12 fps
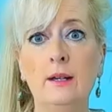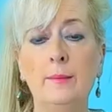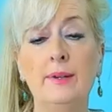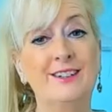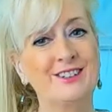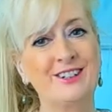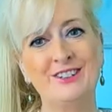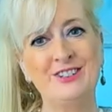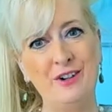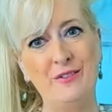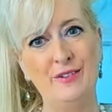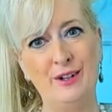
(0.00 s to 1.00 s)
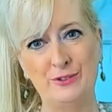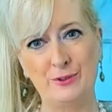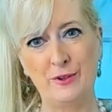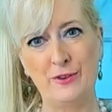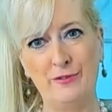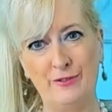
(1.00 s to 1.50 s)
Because conservatives
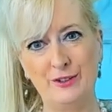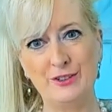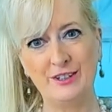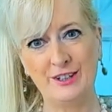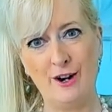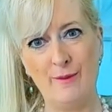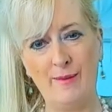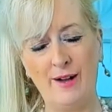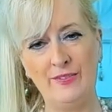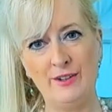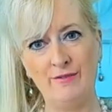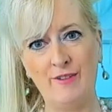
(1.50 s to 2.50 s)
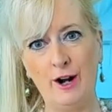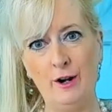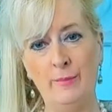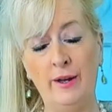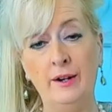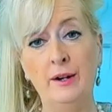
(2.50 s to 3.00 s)
were the first to care about the
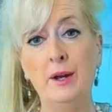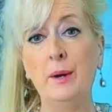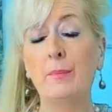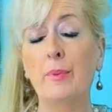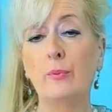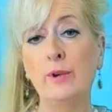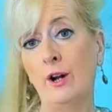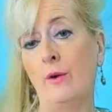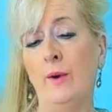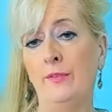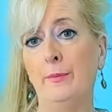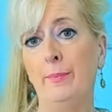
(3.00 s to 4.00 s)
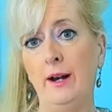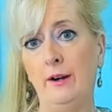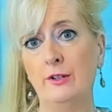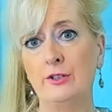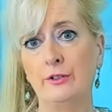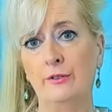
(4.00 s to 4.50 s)
environment, but we don't want the
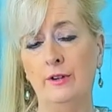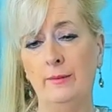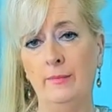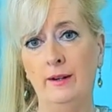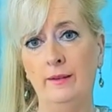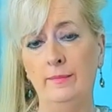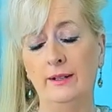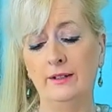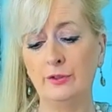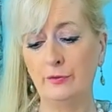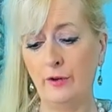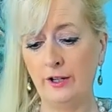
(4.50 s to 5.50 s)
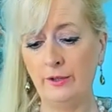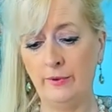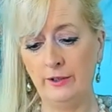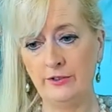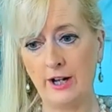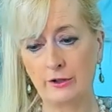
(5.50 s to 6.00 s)
Paris Agreement, because for
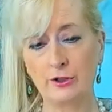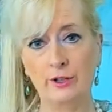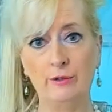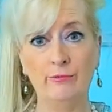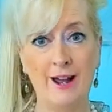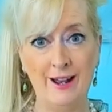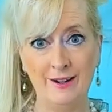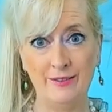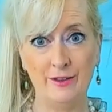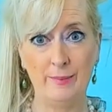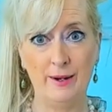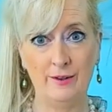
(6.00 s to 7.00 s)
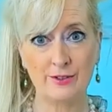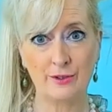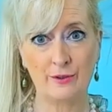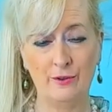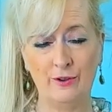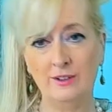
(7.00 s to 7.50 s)
anyone who's actually read the Paris
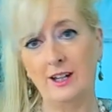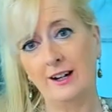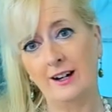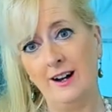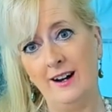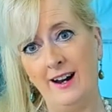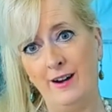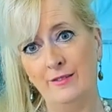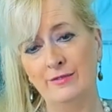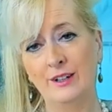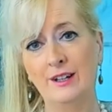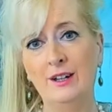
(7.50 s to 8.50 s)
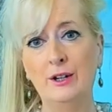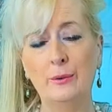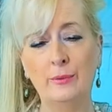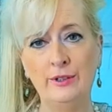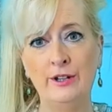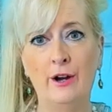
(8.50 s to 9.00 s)
Accord, like I have,
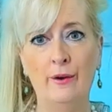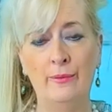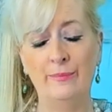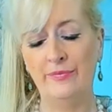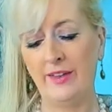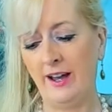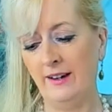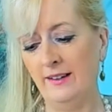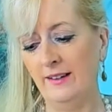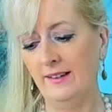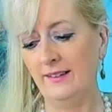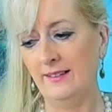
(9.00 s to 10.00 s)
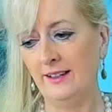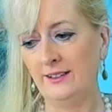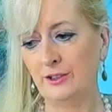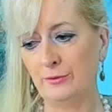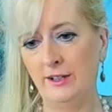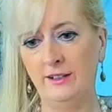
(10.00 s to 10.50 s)
we know that
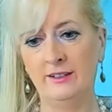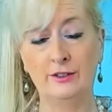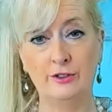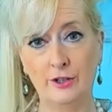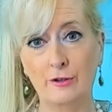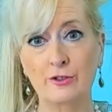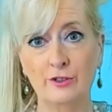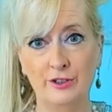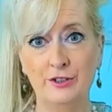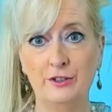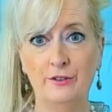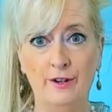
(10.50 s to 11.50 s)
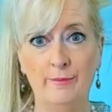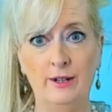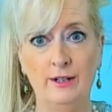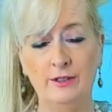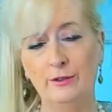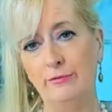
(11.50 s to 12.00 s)
it's written as a socialist
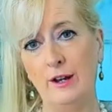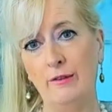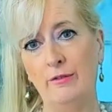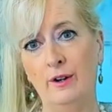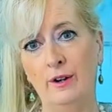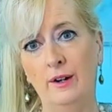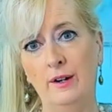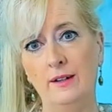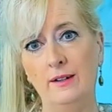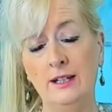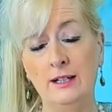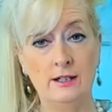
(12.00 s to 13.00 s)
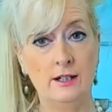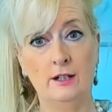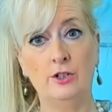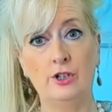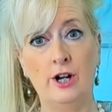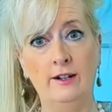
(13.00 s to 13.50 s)
agreement to favor India
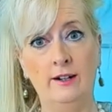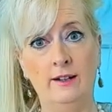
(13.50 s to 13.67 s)
and China.